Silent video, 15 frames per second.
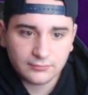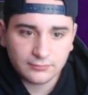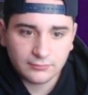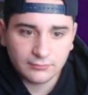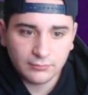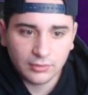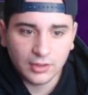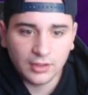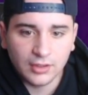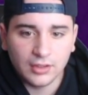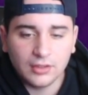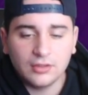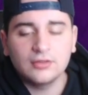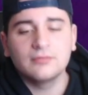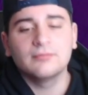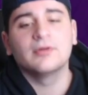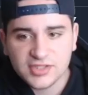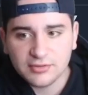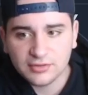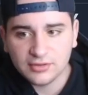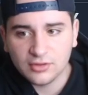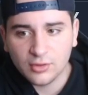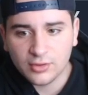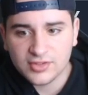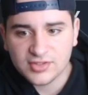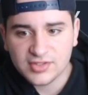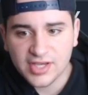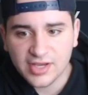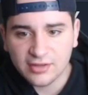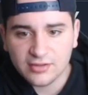Bro, I'm stick with Lawrence
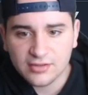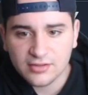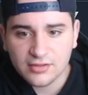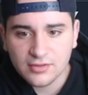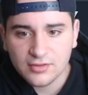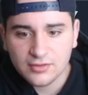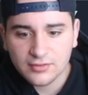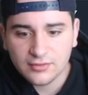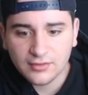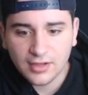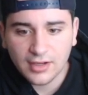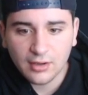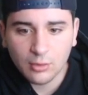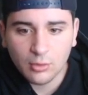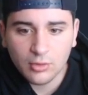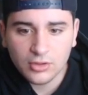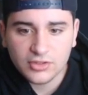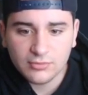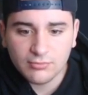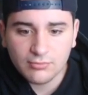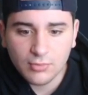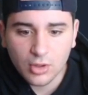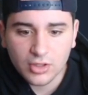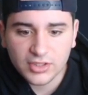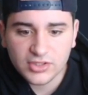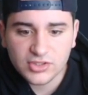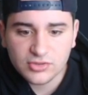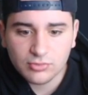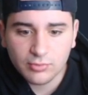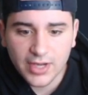Taylor or
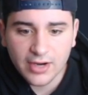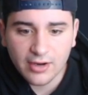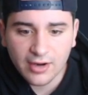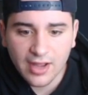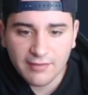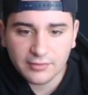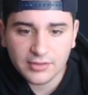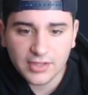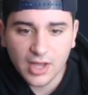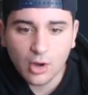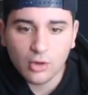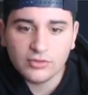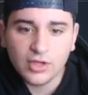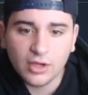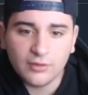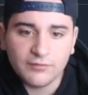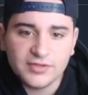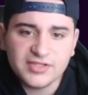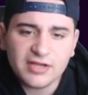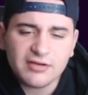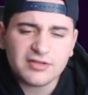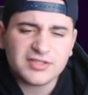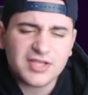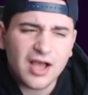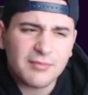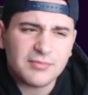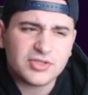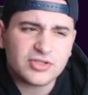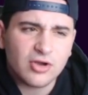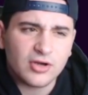DeMarcus Ware. I haven't really... Oh, no. This Derrick
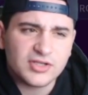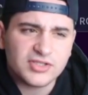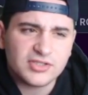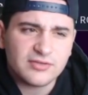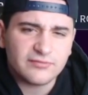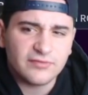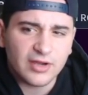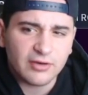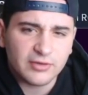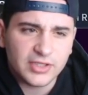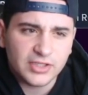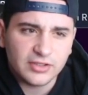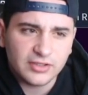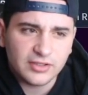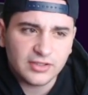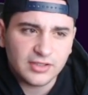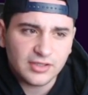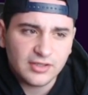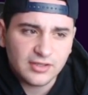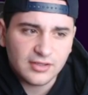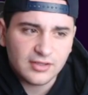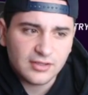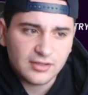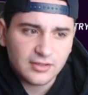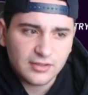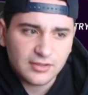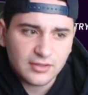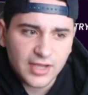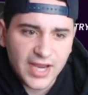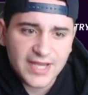Thomas card isn't very good?
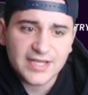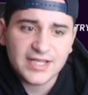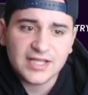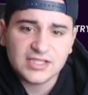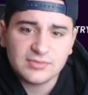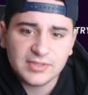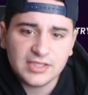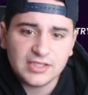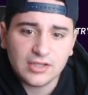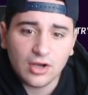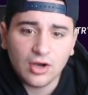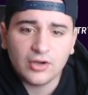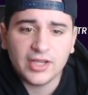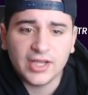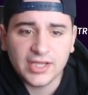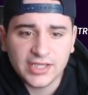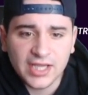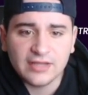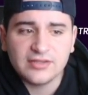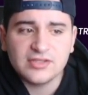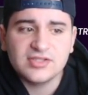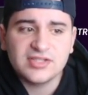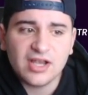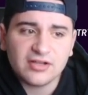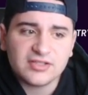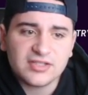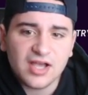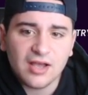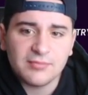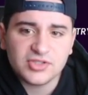88 speed. Okay, yeah. This Derrick
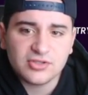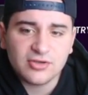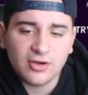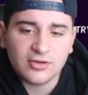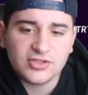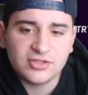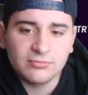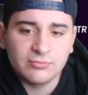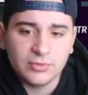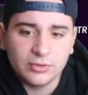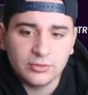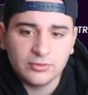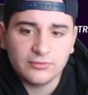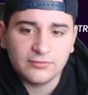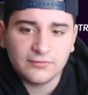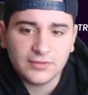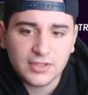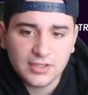Thomas card's the move.